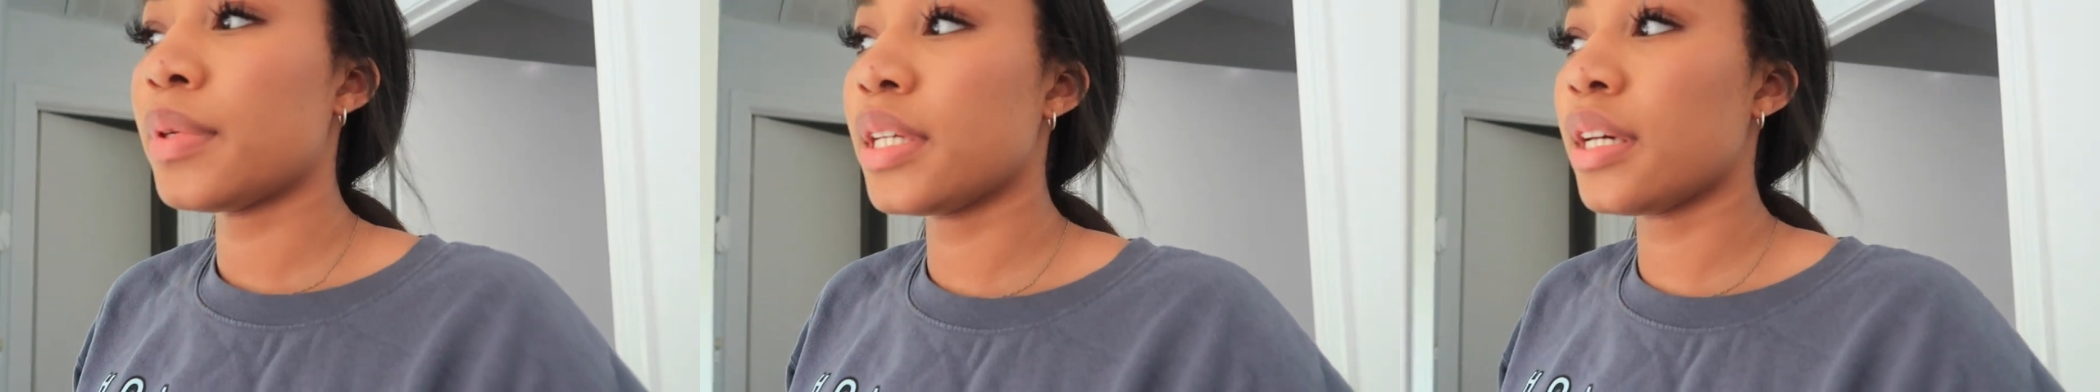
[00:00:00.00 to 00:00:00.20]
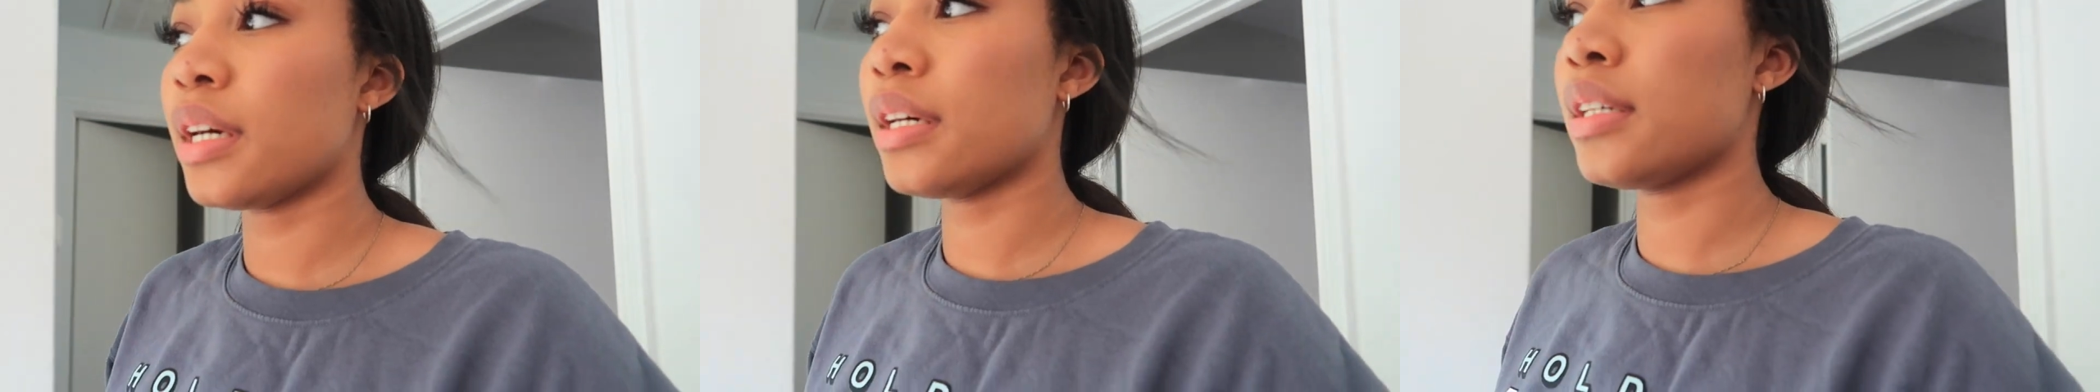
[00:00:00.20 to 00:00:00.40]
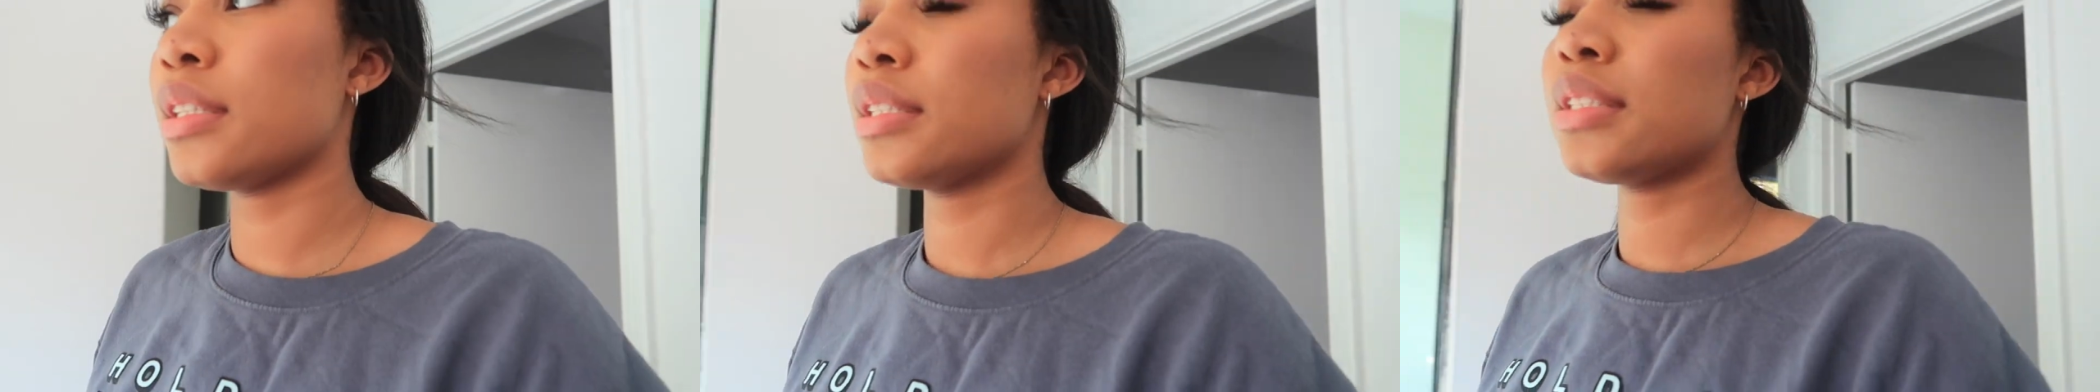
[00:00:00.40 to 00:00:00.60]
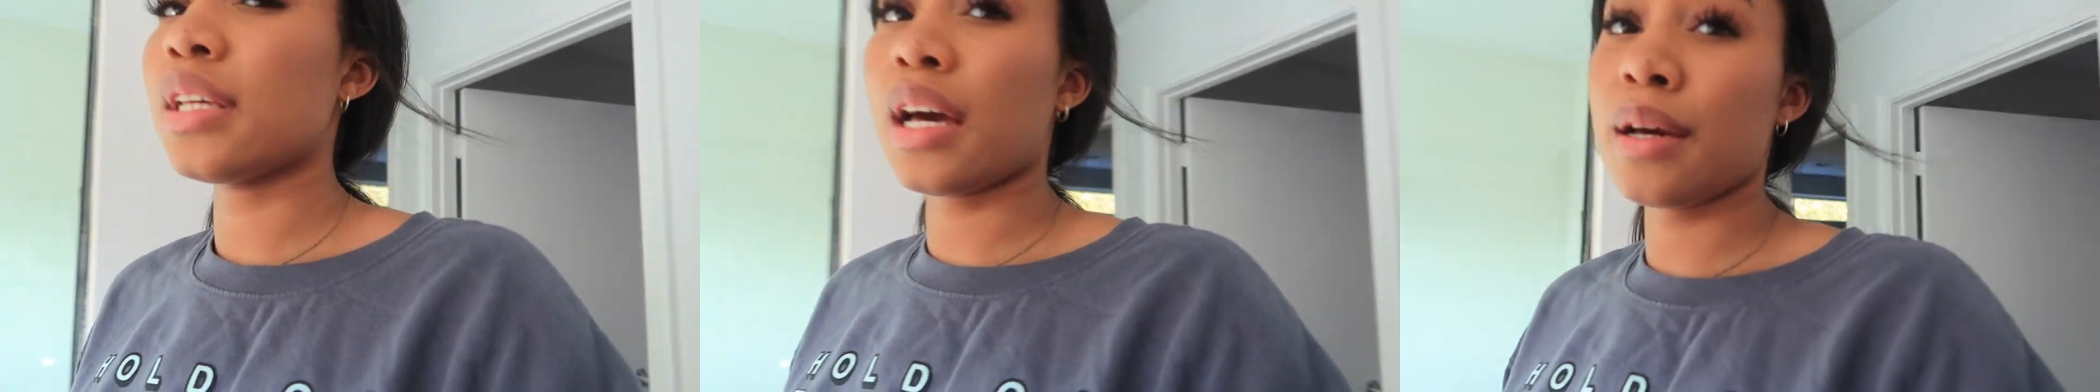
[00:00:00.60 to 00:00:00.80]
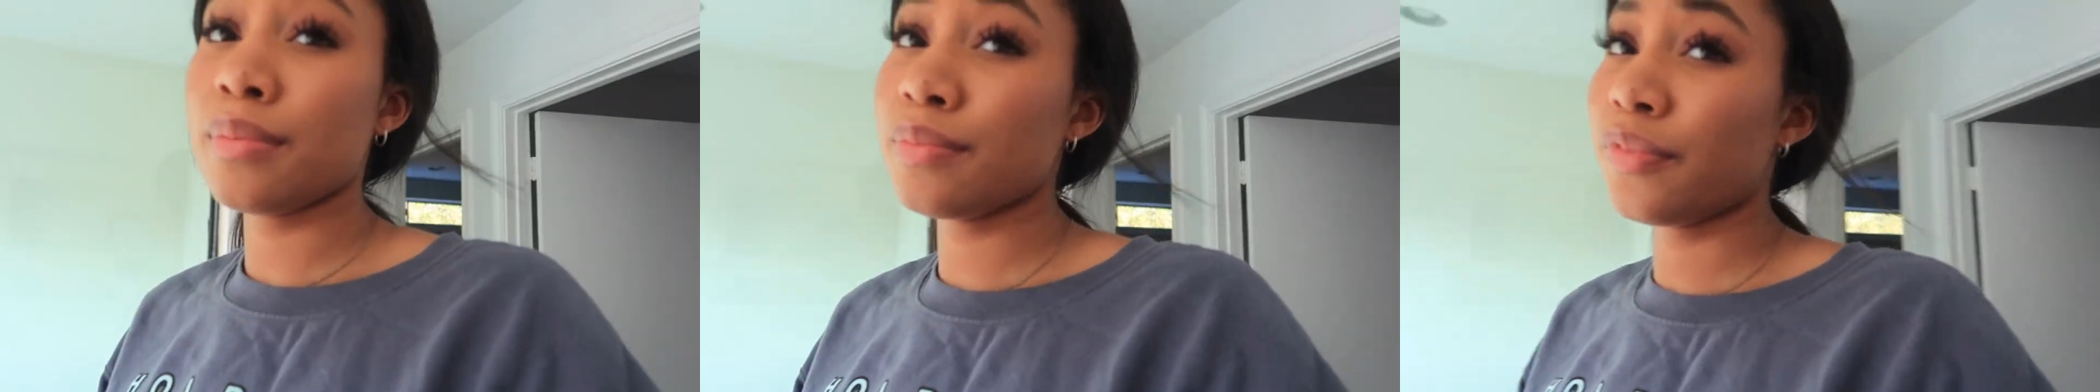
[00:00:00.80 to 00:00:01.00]
because
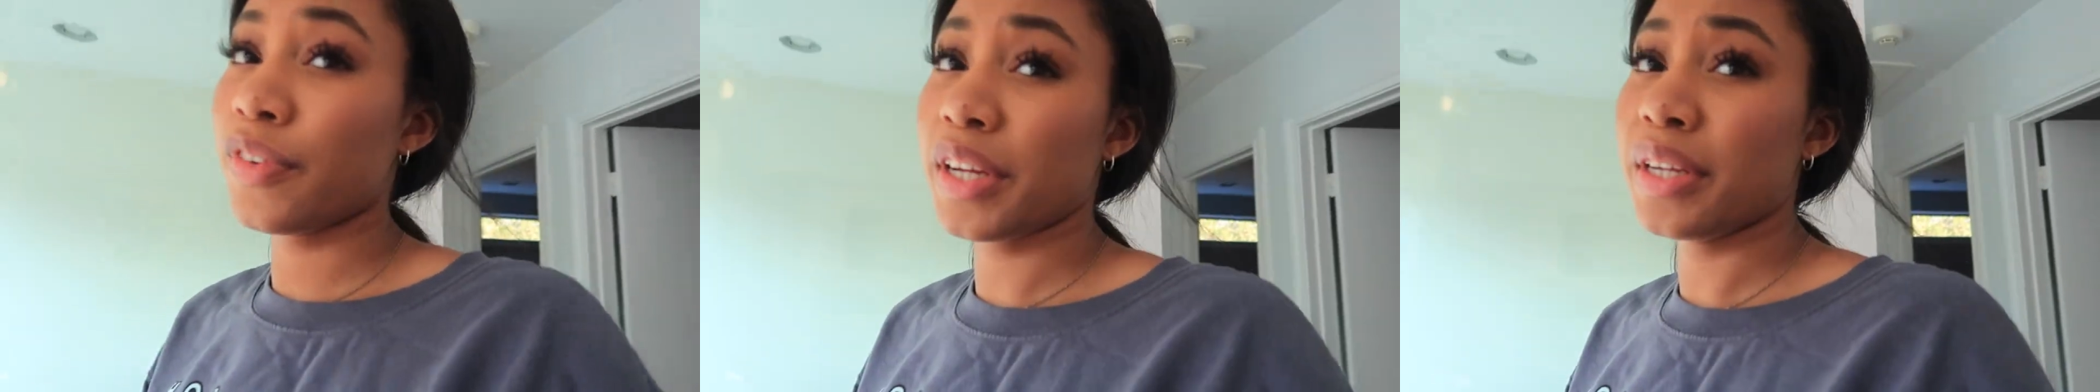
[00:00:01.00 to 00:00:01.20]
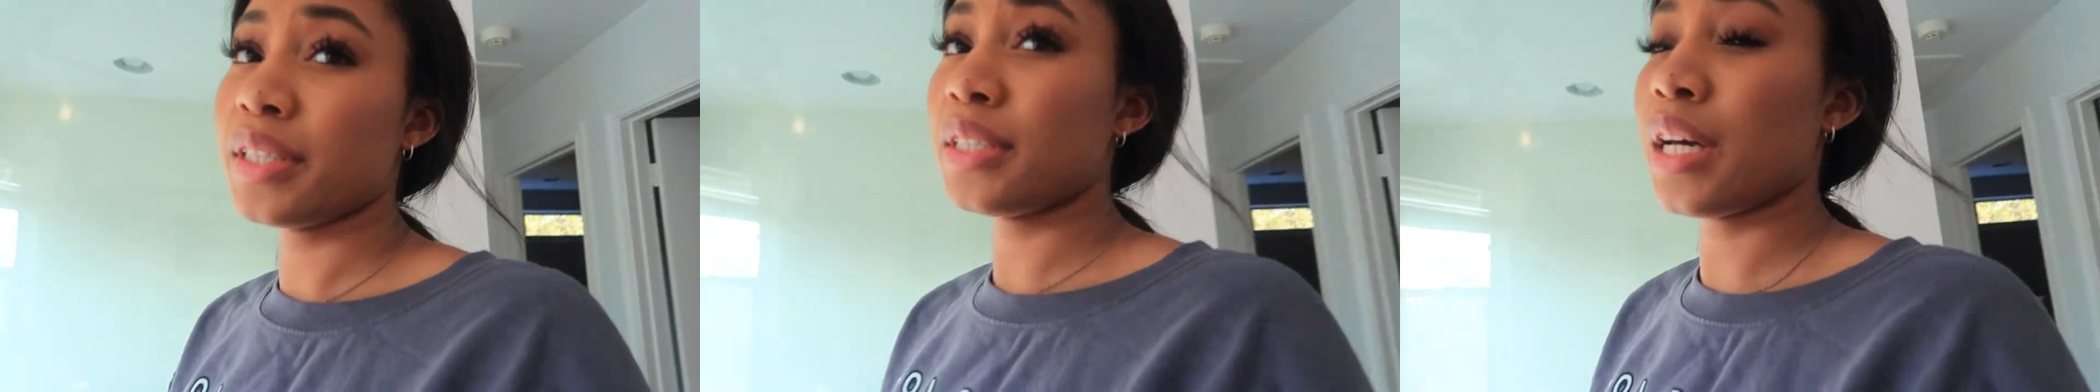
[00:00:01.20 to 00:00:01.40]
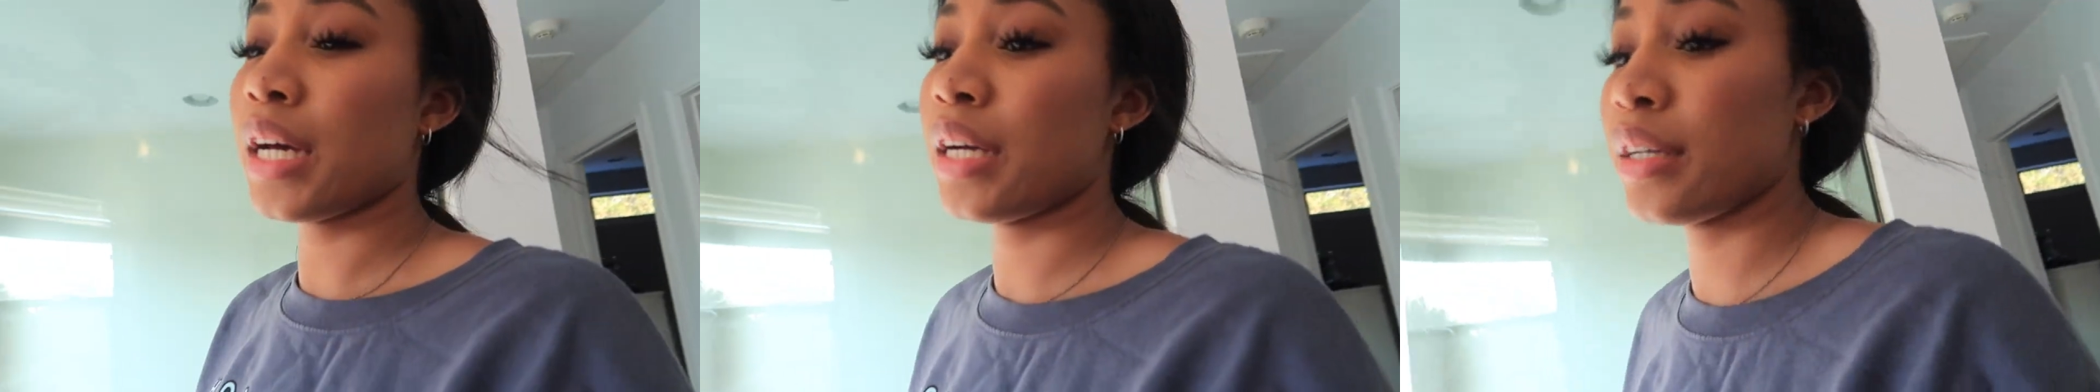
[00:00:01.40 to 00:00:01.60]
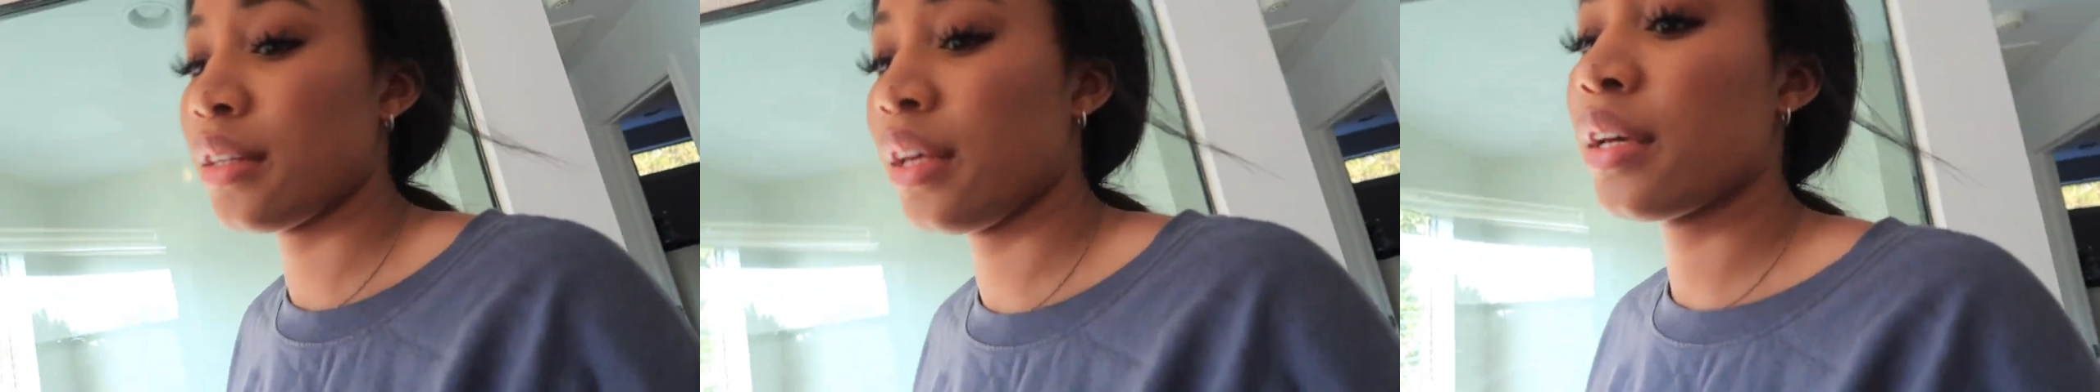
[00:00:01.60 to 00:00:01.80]
I'm very tired.